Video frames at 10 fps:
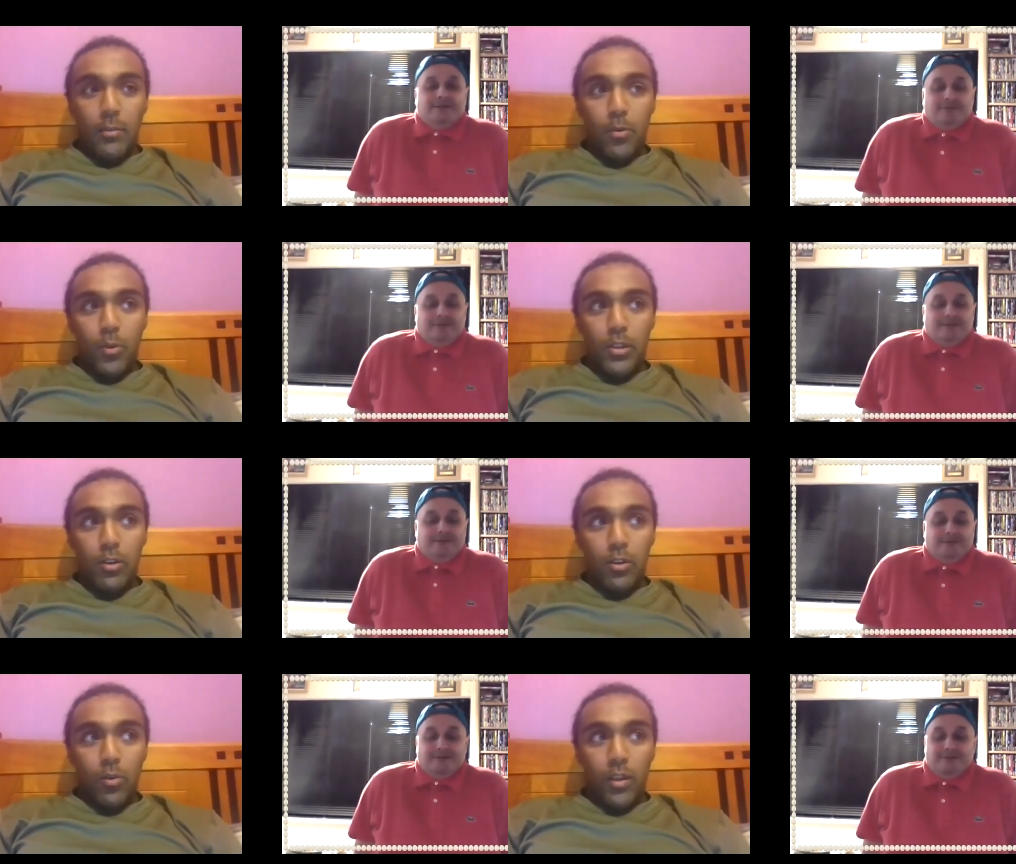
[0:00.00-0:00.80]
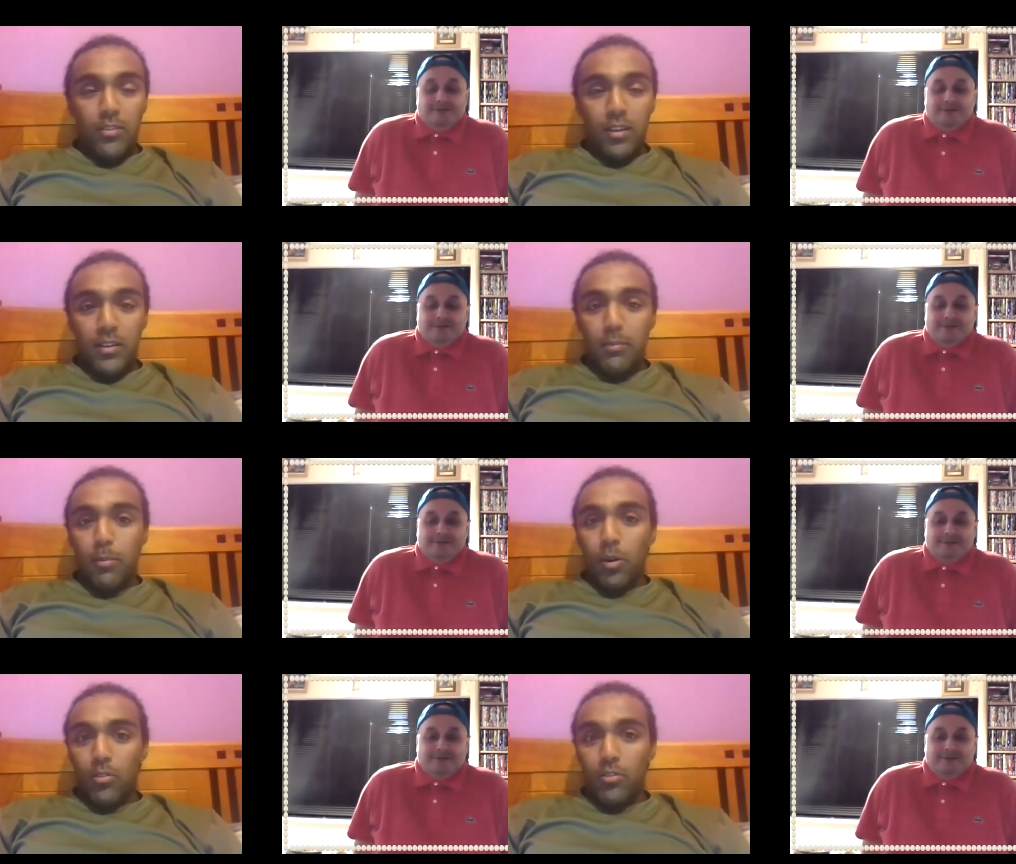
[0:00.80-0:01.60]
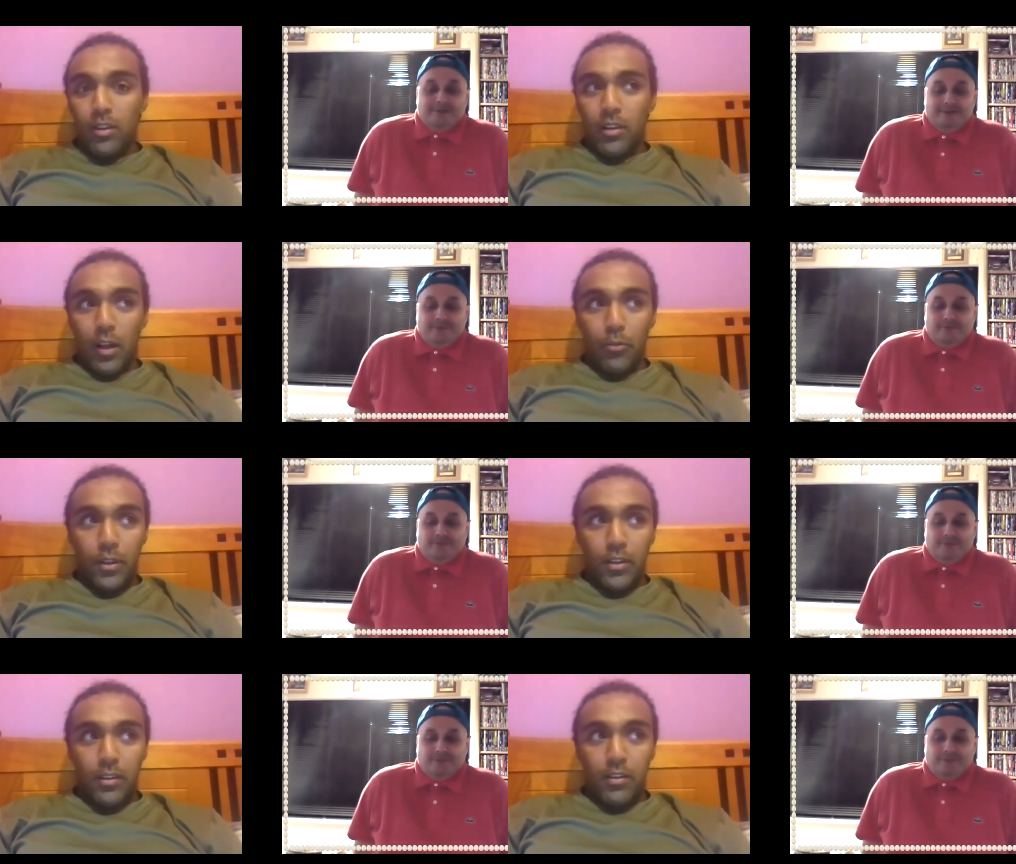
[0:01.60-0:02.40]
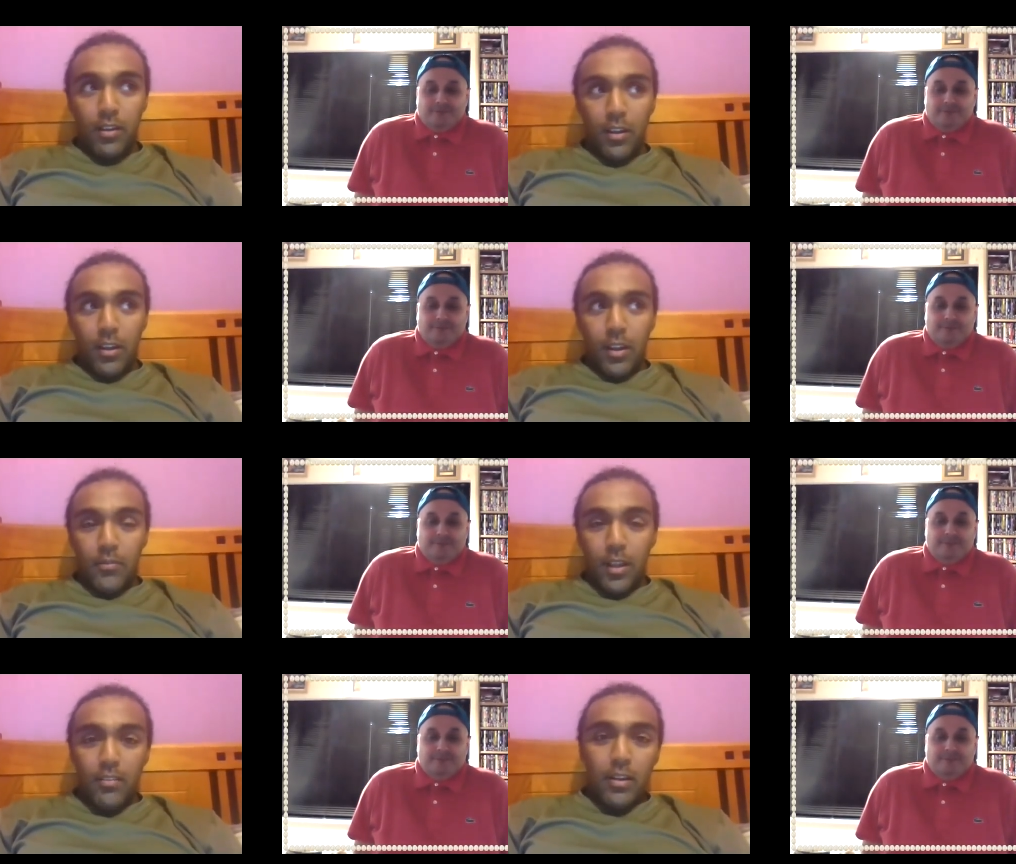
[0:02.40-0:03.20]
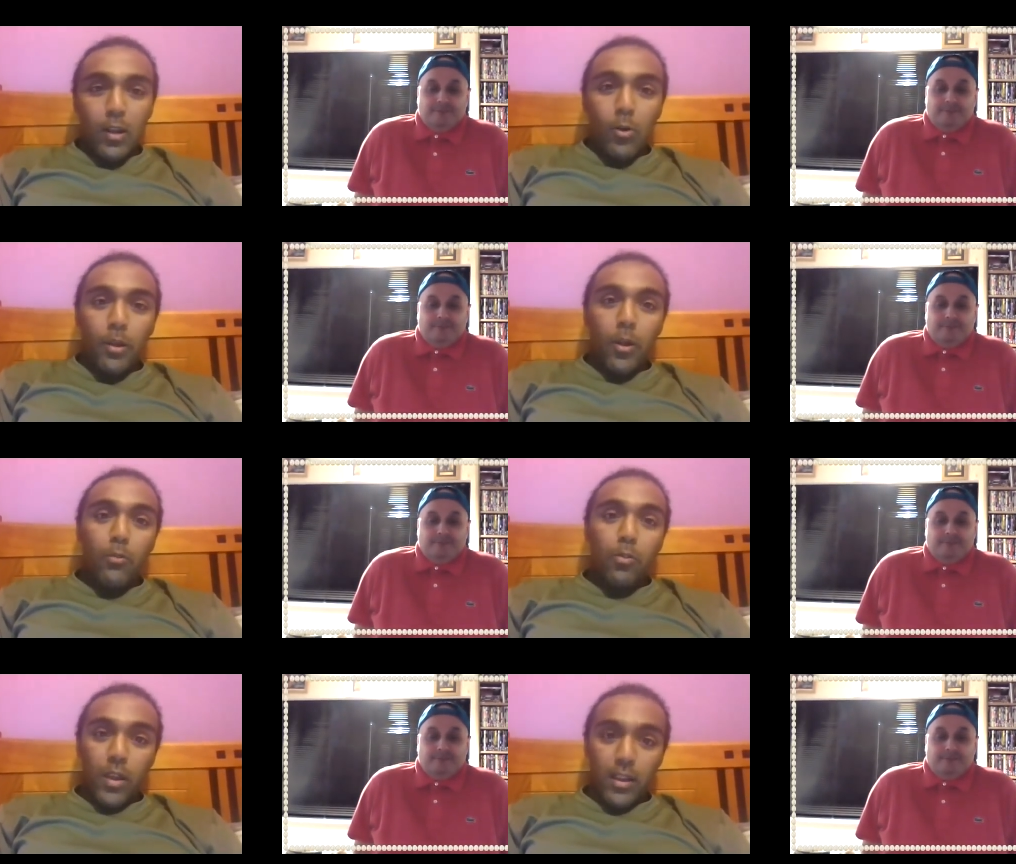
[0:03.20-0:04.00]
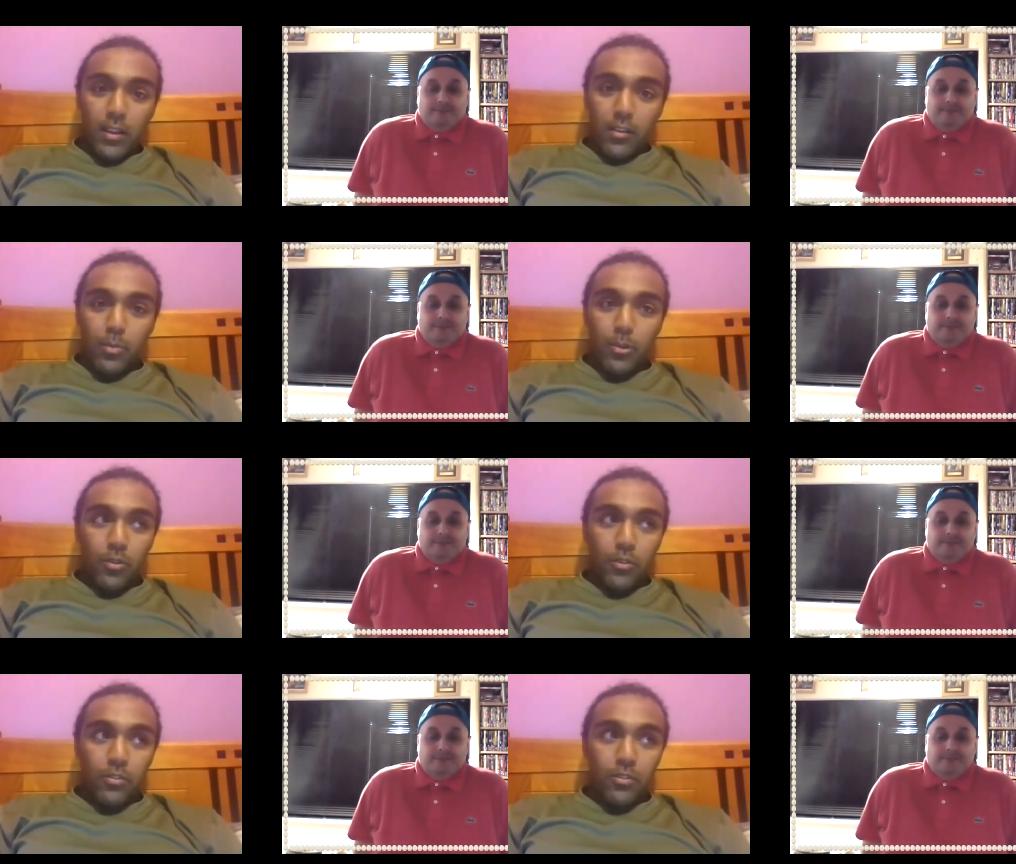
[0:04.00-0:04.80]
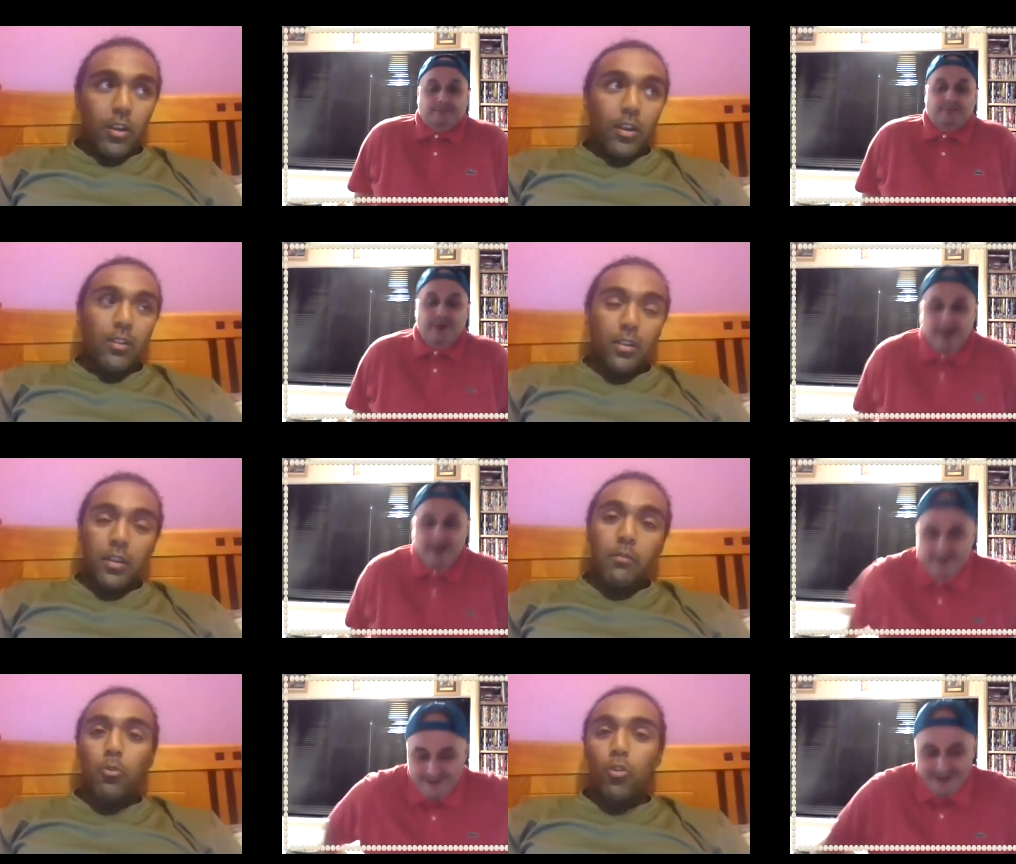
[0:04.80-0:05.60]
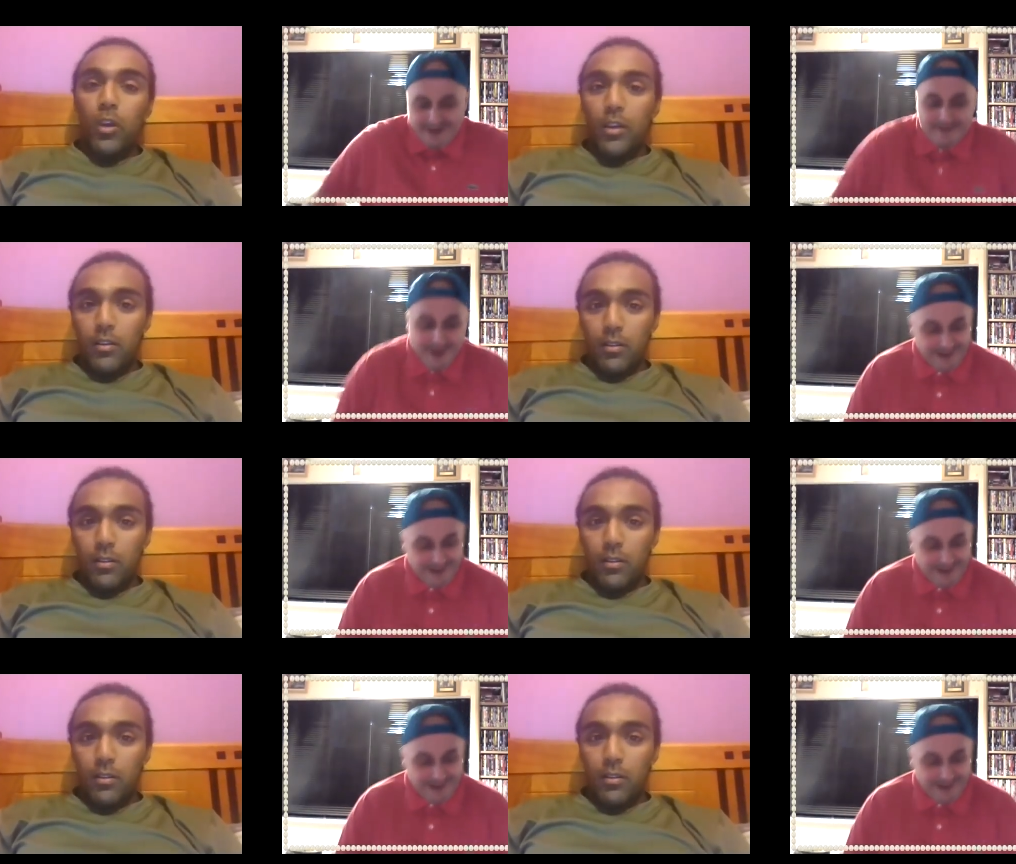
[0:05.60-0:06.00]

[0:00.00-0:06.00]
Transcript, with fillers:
Speaker 1: but when you look at what he's done in boxing, I think he's a little bit overrated because Why you give him credit.